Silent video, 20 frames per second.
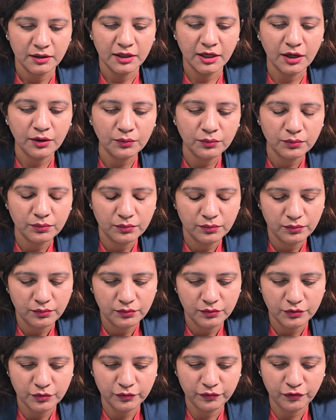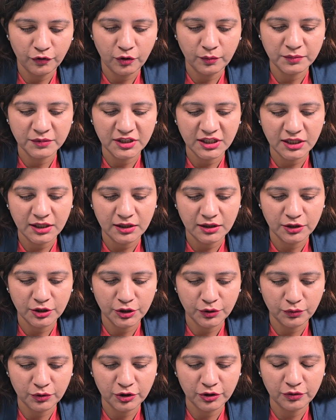Now, to form the
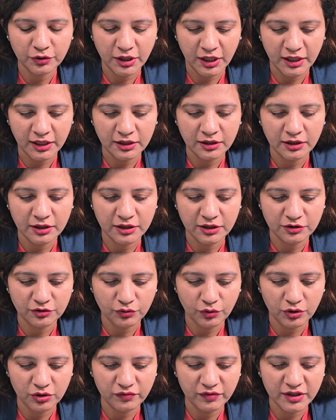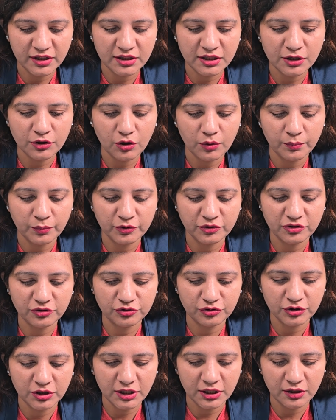nucleotide, it is always the
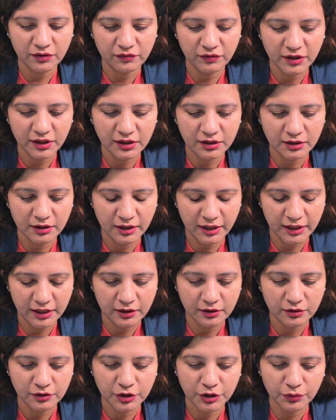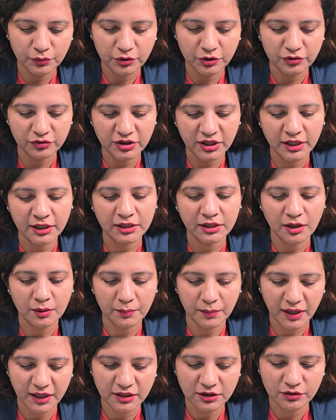composition in a way like nucleoside
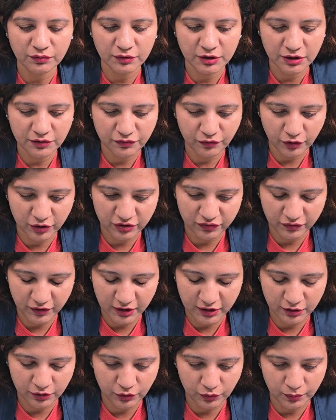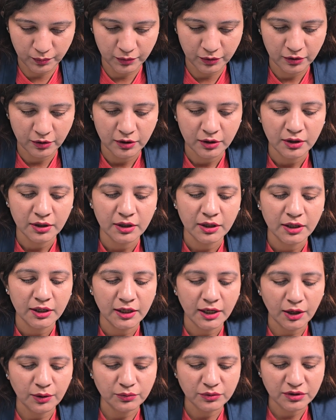combines with the phosphate group.
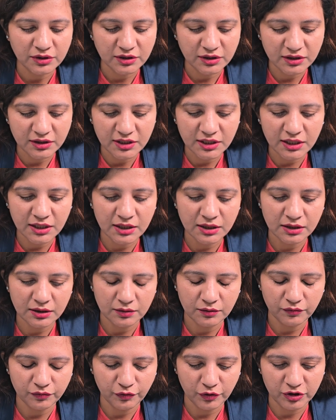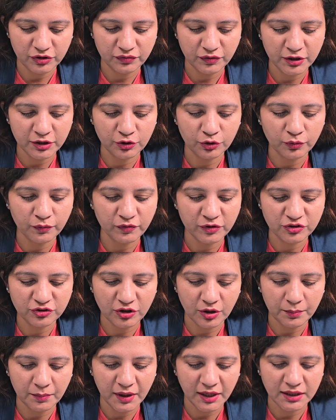Now, these phosphate group which
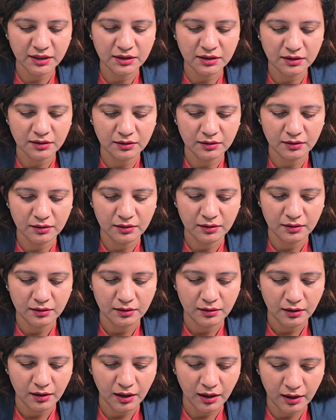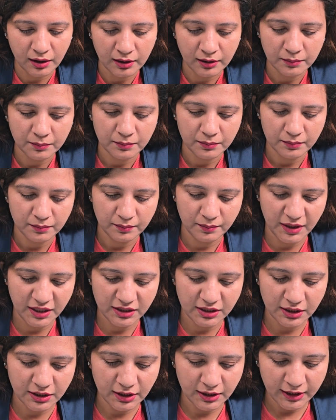combines are
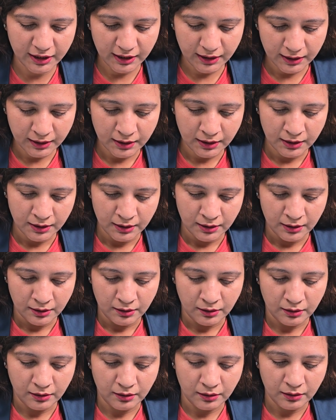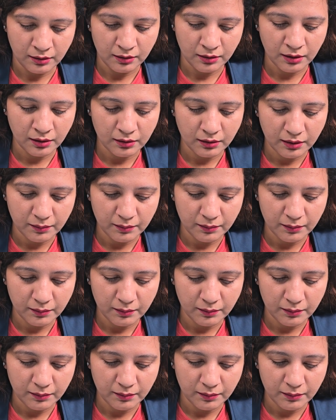basically uh,